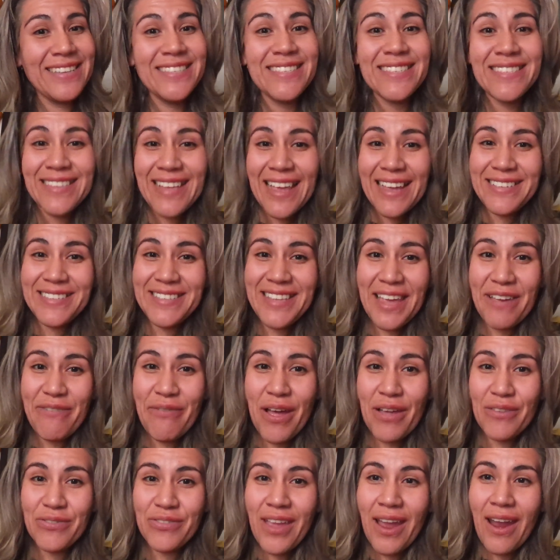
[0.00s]
Stay safe
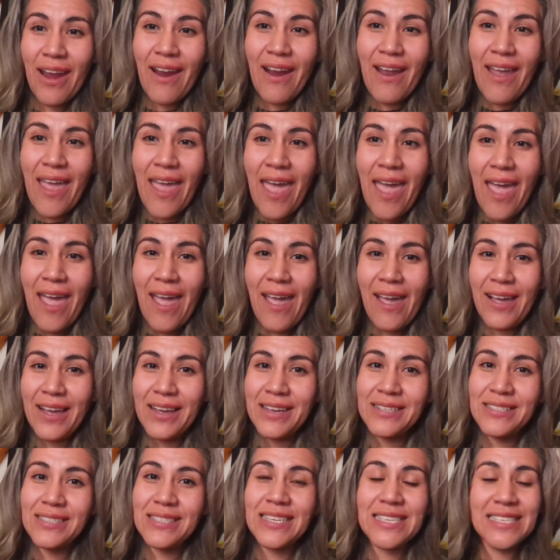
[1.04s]
out there
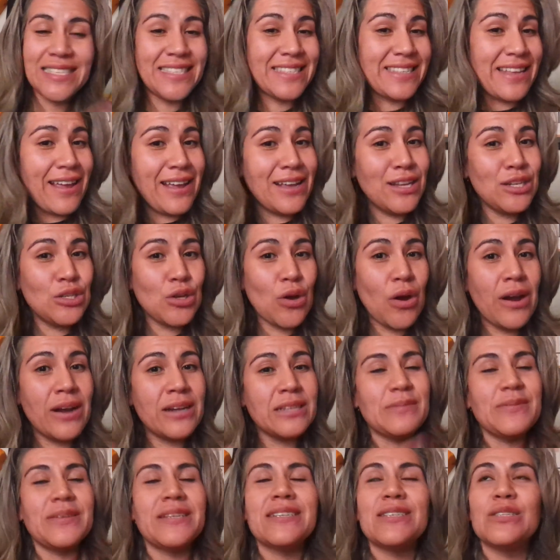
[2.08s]
and stay indoors,
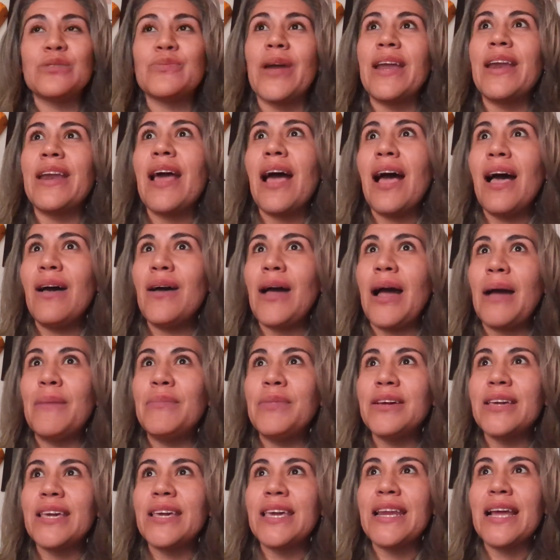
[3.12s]
because right now I'm
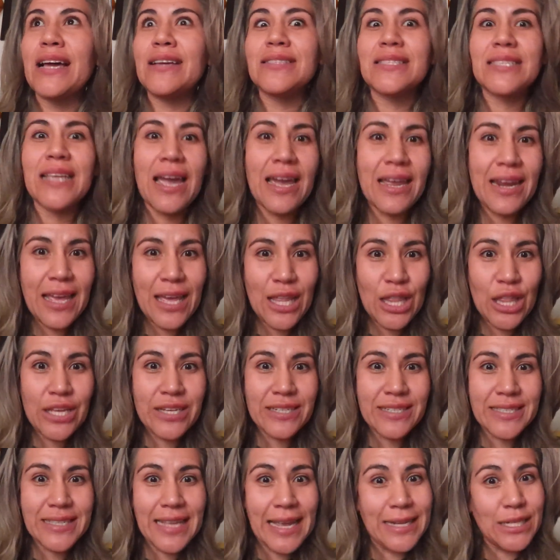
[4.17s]
looking outside. It
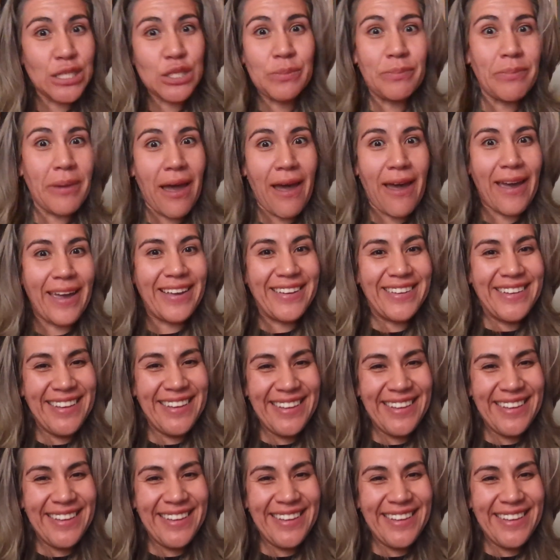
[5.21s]
looks like Dubai.